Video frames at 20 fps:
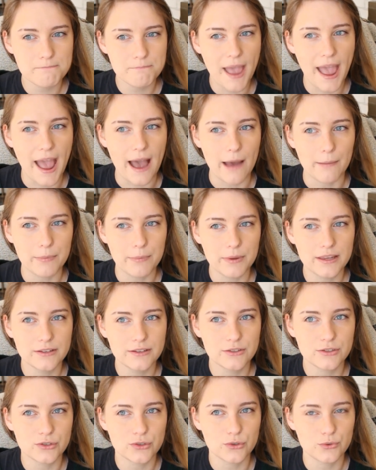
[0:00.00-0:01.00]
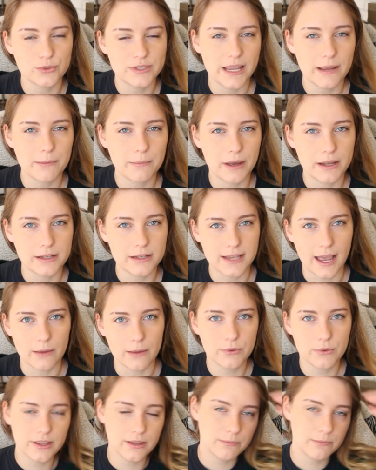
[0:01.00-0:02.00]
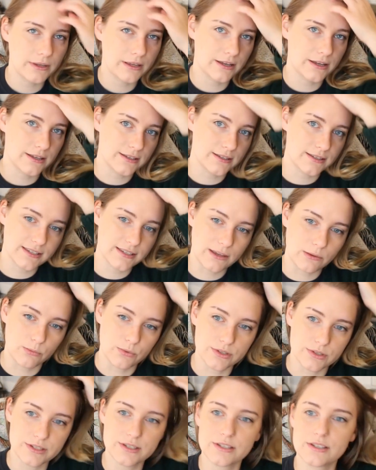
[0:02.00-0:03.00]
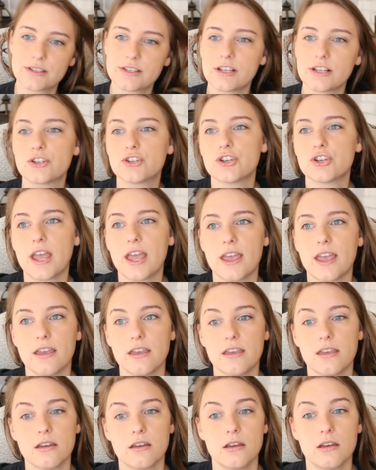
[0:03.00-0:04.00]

happy to take my time with it because it was such a